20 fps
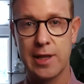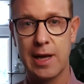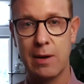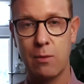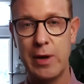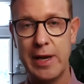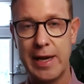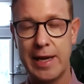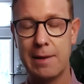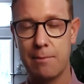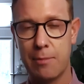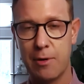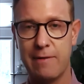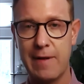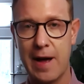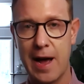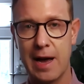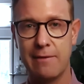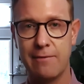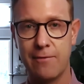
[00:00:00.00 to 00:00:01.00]
that we can
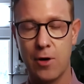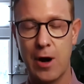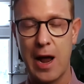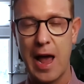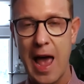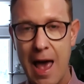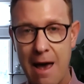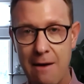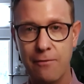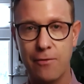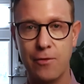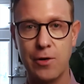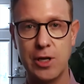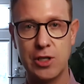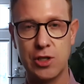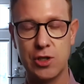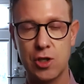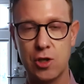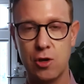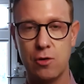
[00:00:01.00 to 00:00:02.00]
provide for every
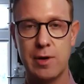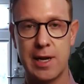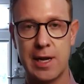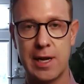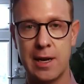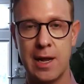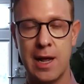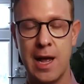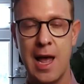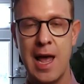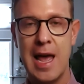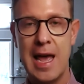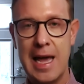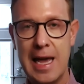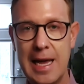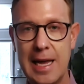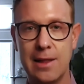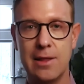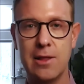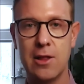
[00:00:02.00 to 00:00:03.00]
student
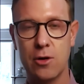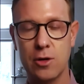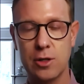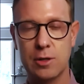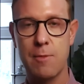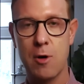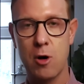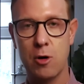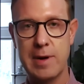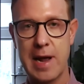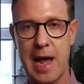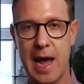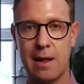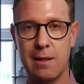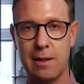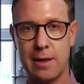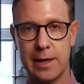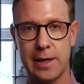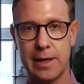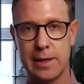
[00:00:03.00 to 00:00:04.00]
in those
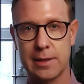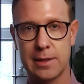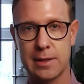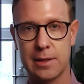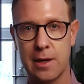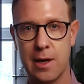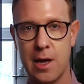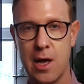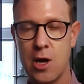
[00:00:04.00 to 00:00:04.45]
modalities.